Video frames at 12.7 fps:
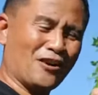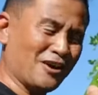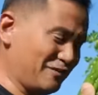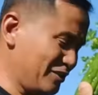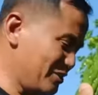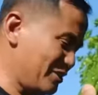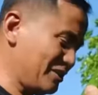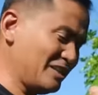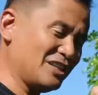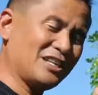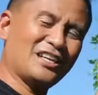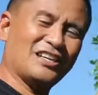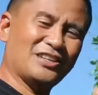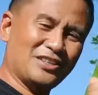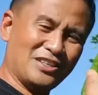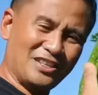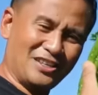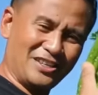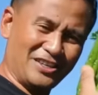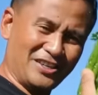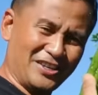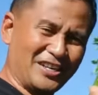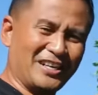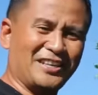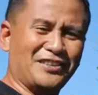harvested
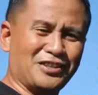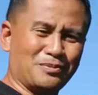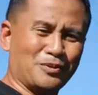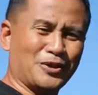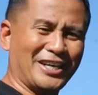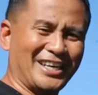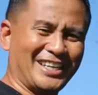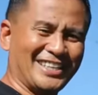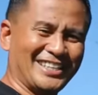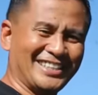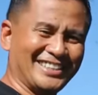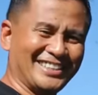early this morning.